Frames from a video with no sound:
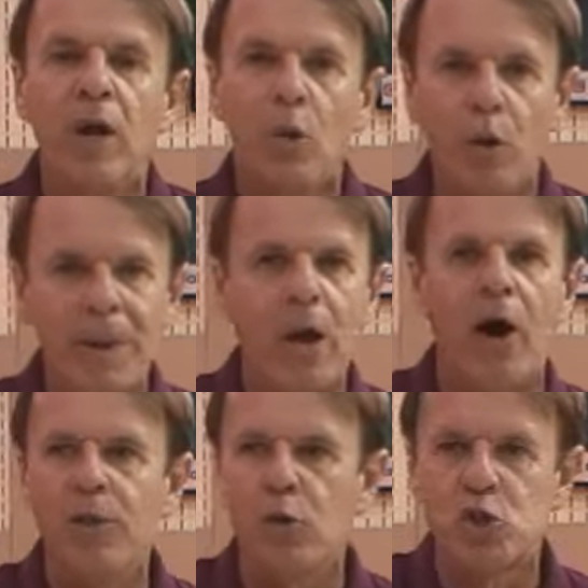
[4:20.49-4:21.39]
will be
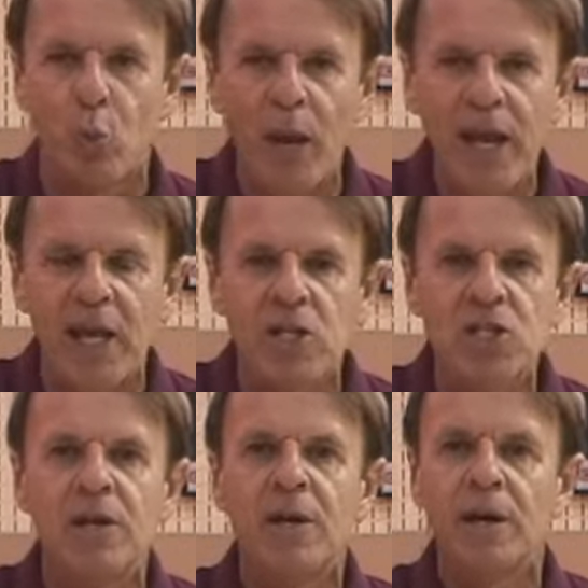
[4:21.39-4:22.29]
on those wings
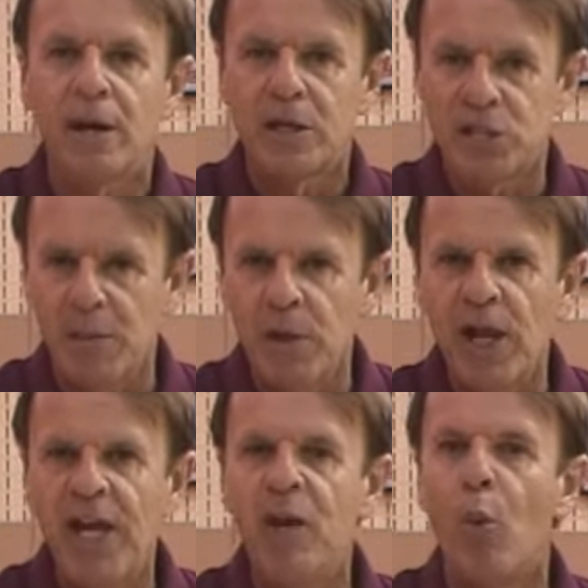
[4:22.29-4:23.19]

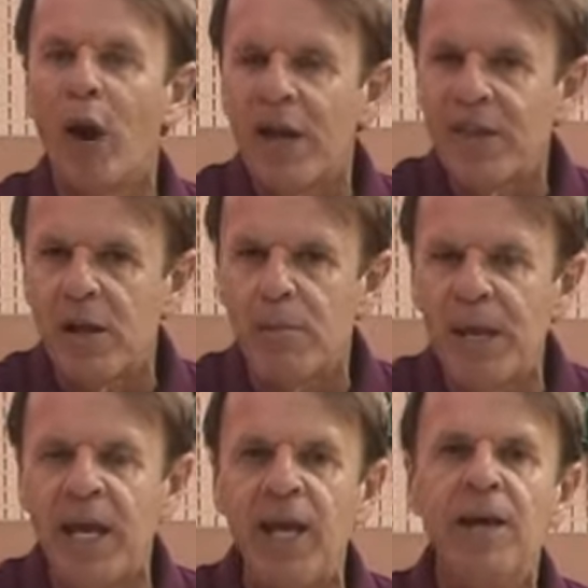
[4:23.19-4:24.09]
simulating where they'll
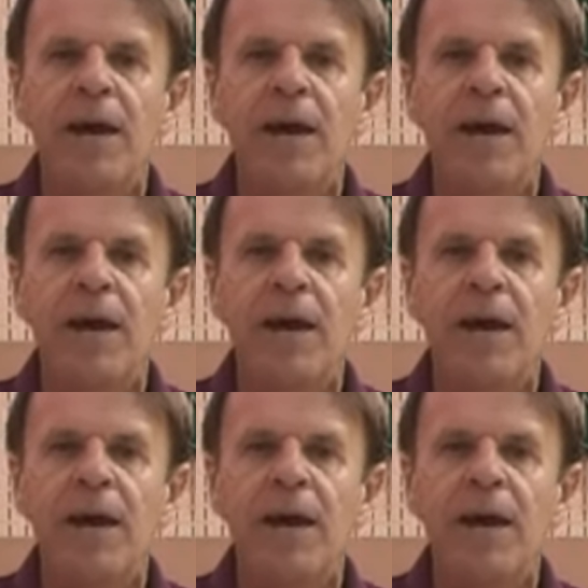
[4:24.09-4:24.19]
be